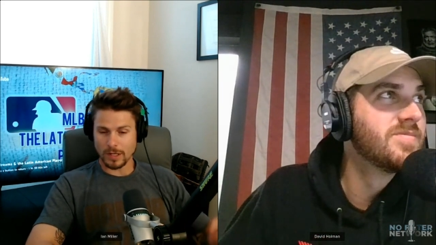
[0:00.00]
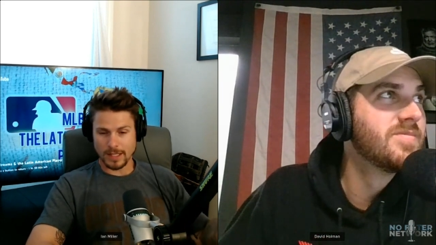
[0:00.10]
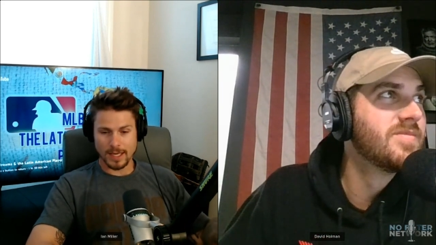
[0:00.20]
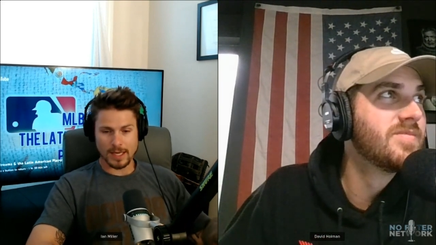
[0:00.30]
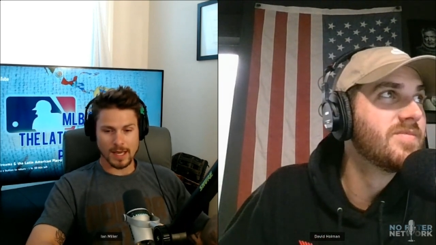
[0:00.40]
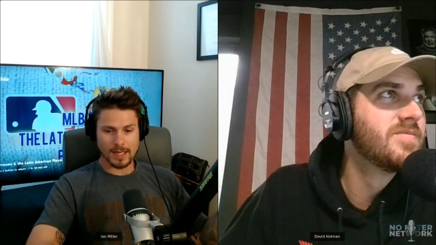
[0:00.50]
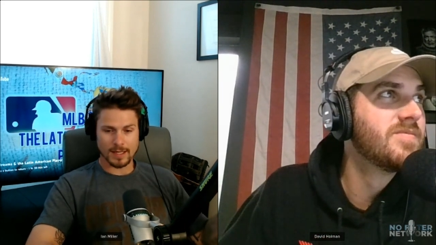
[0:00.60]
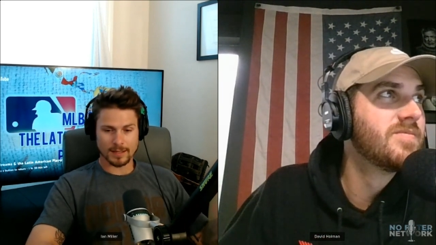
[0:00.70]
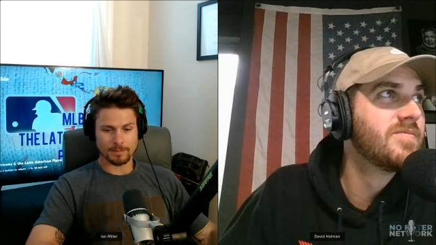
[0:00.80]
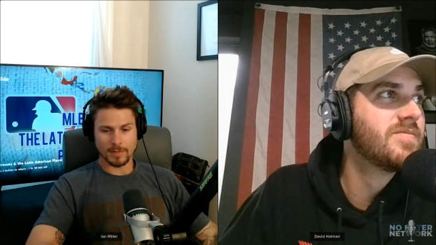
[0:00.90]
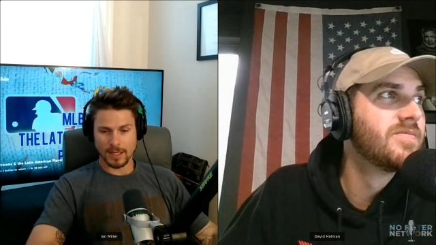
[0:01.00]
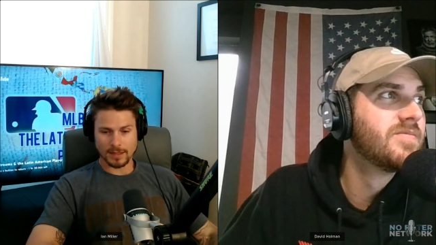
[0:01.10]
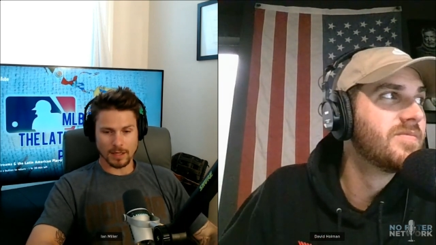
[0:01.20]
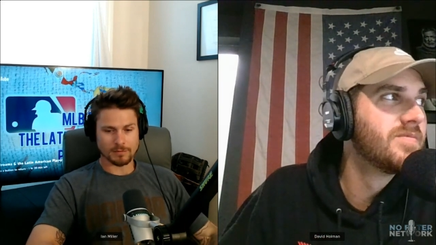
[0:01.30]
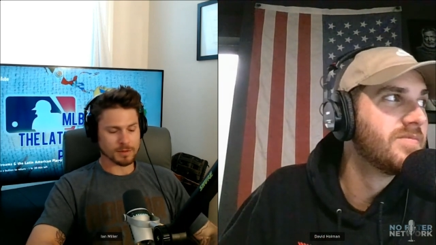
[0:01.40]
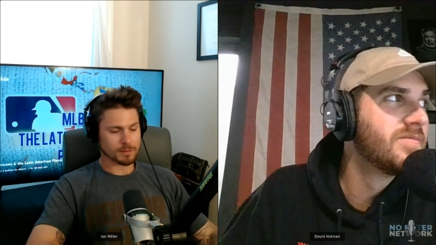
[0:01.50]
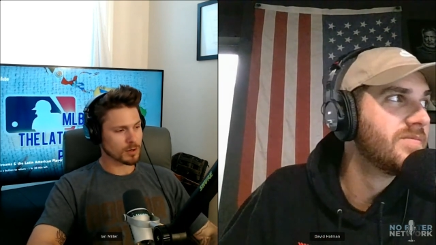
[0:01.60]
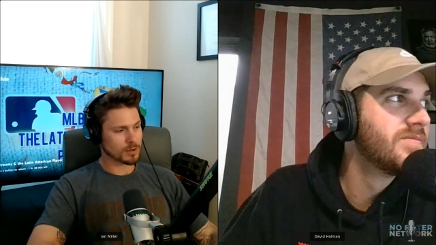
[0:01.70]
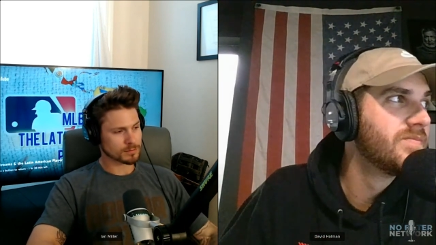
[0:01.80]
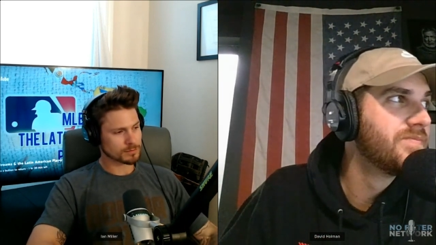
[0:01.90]
Speaker 1: day. I I loved it,
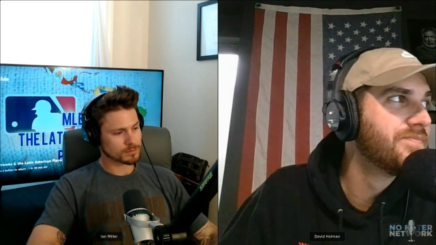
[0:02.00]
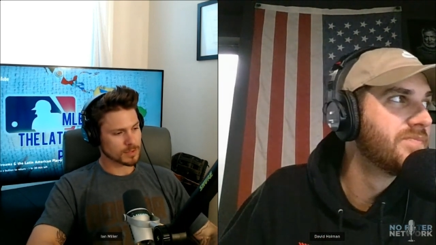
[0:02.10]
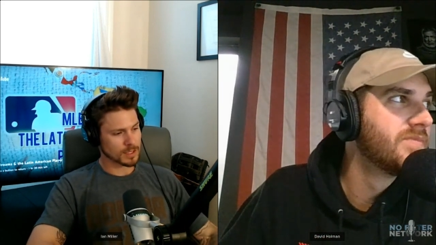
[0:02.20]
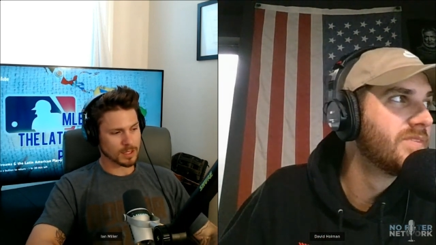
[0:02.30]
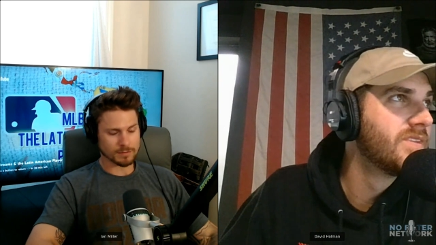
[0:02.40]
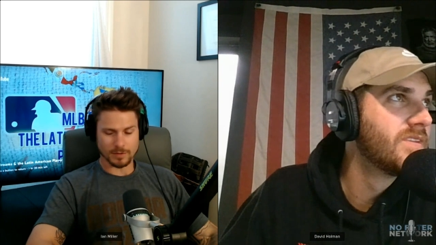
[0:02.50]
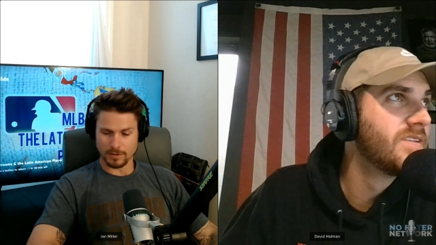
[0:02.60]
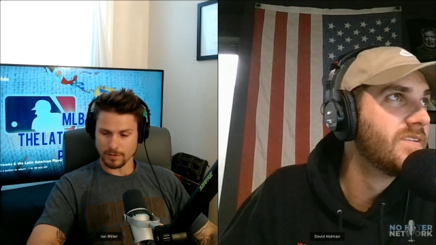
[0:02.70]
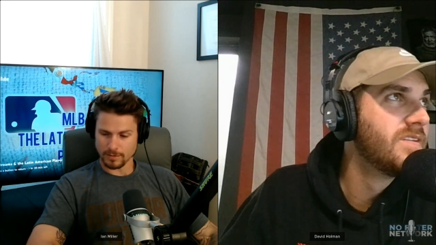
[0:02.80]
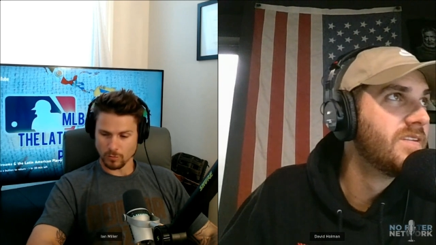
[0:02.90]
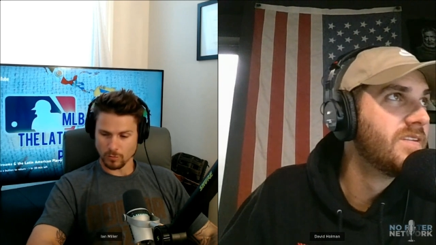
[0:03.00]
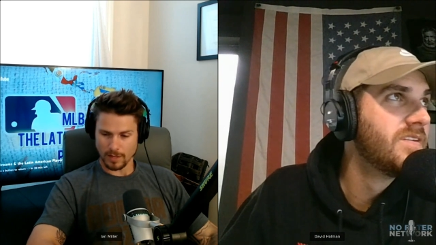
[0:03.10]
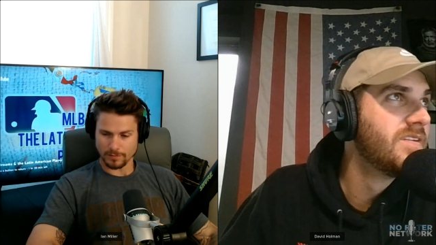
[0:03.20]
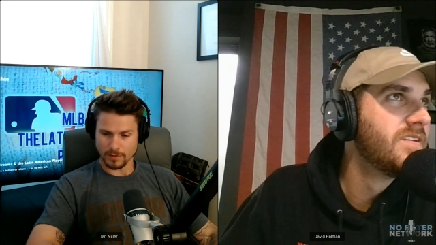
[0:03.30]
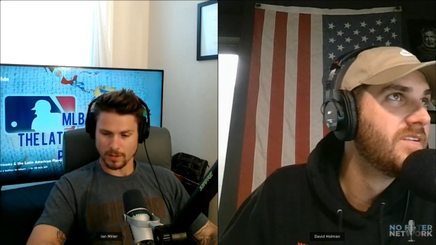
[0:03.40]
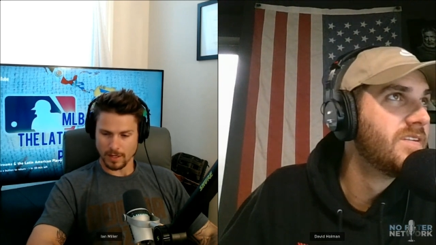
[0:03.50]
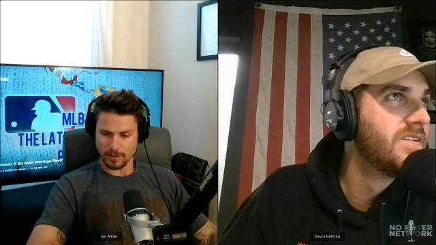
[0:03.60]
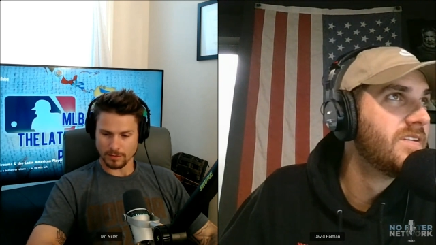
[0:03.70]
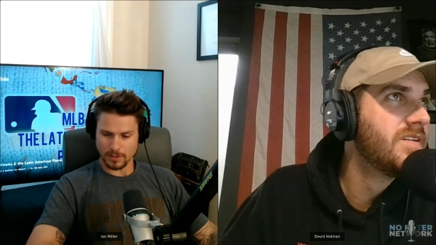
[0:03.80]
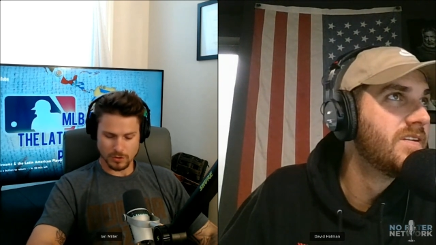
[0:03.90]
bro. I loved it. We'll have to
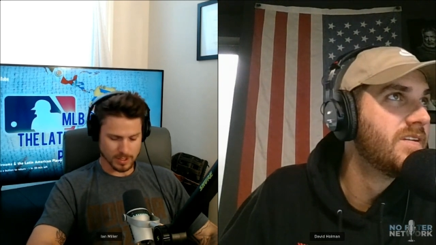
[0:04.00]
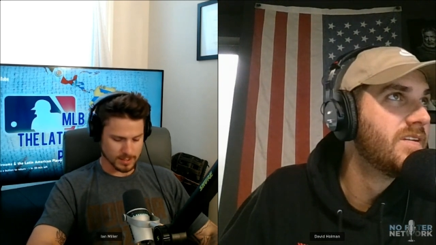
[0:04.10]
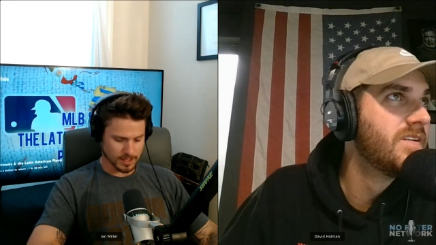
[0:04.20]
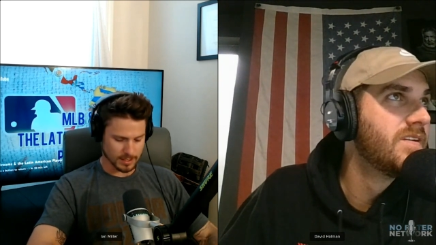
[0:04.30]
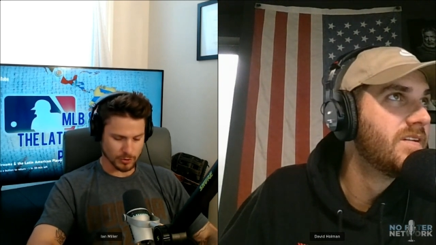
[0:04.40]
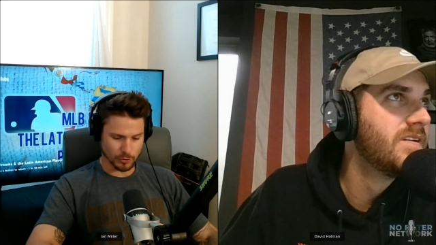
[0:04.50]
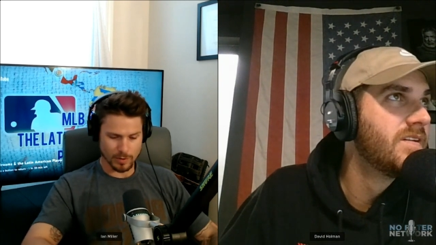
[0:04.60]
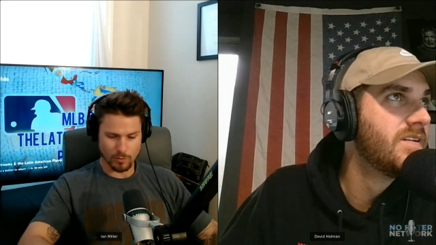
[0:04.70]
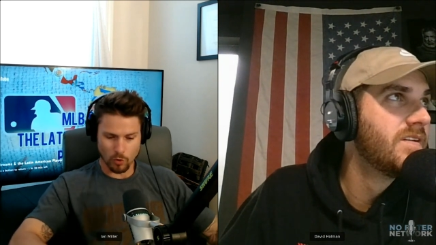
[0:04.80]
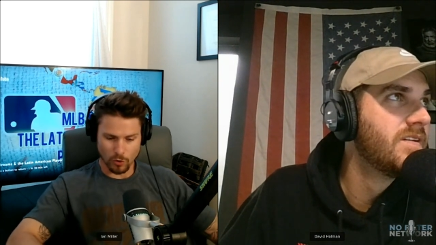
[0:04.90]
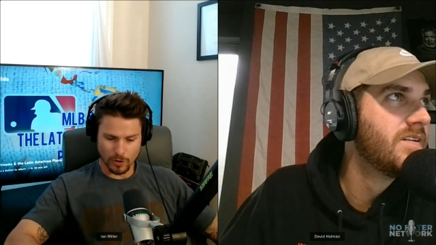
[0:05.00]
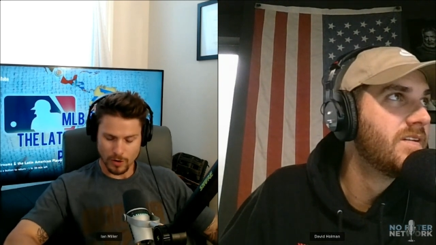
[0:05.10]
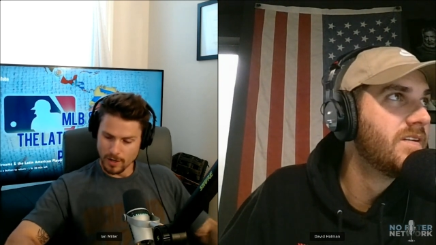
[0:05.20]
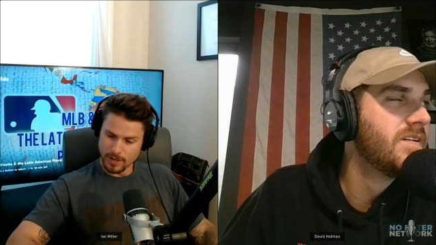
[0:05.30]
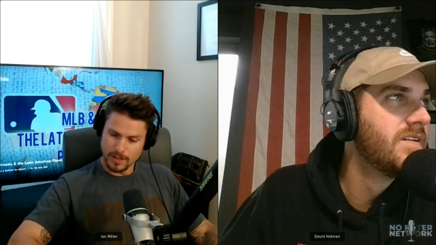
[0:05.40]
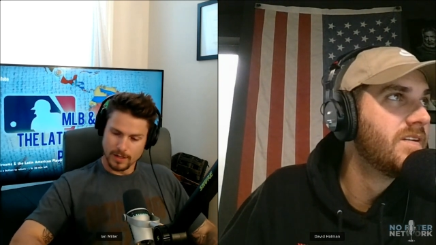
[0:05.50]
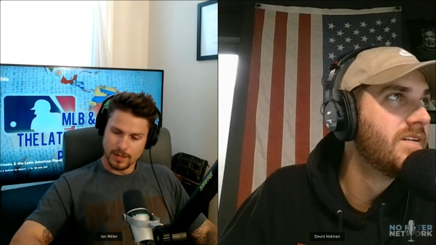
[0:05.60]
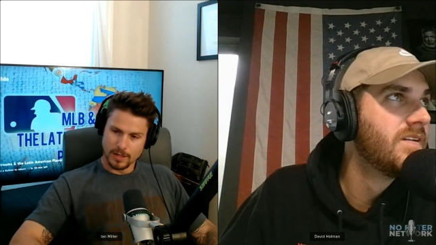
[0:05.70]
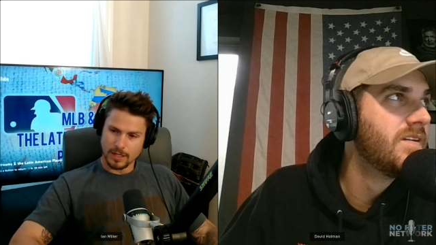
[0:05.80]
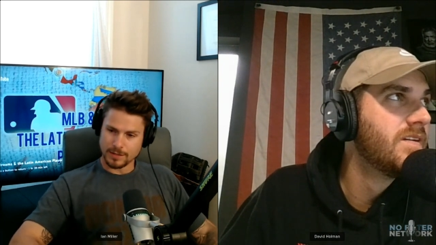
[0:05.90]
I'll, I'll try to dig a little bit more
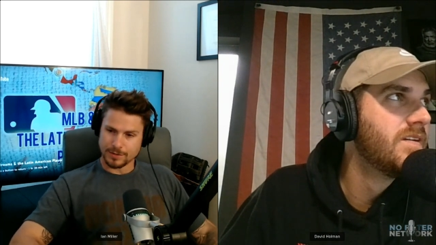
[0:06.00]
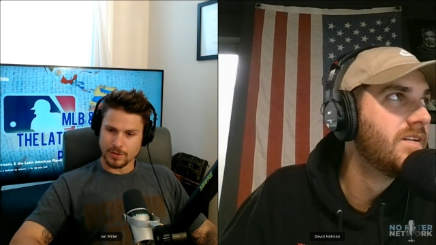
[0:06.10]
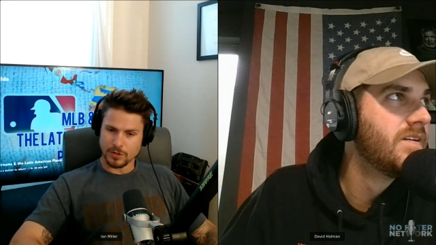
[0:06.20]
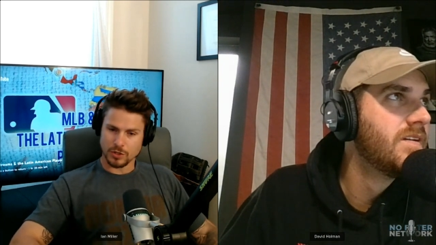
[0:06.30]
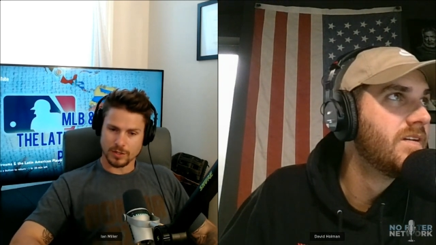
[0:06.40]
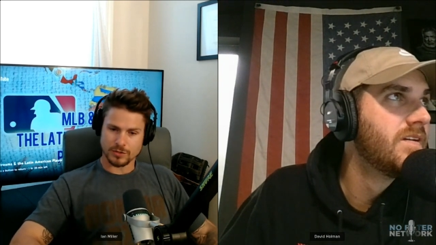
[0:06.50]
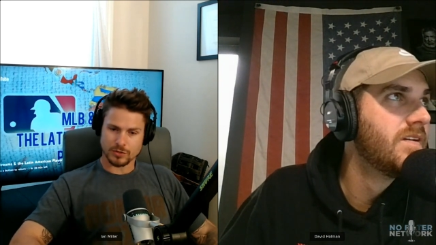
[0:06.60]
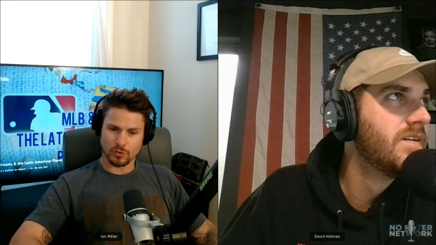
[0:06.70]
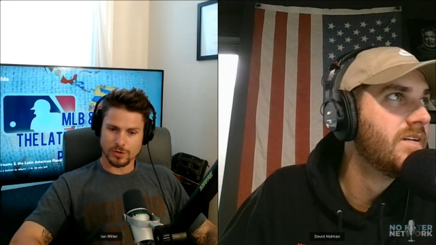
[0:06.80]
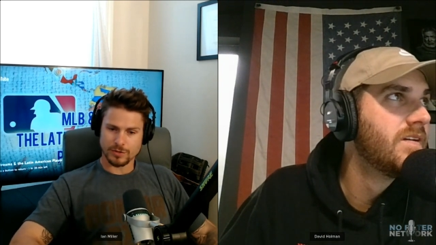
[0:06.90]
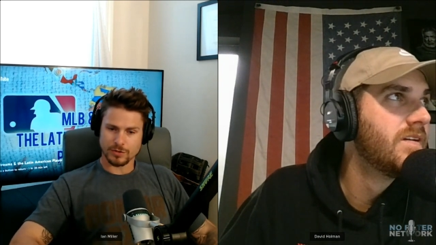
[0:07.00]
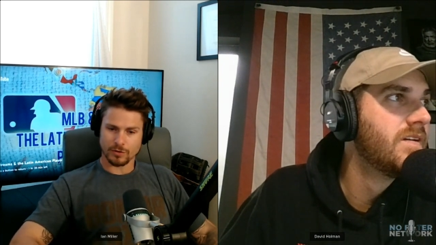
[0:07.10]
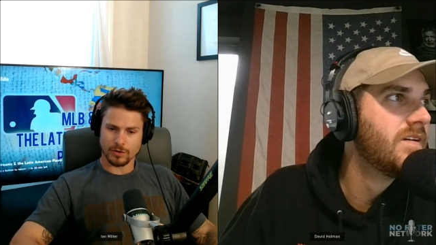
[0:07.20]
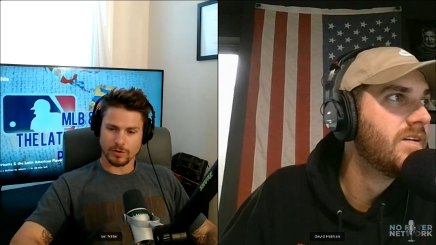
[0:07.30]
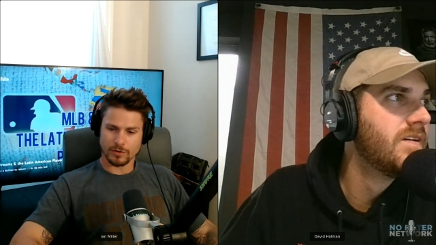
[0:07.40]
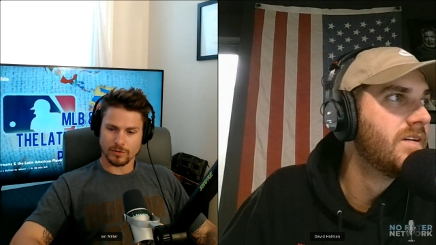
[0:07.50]
into the chicken story so they're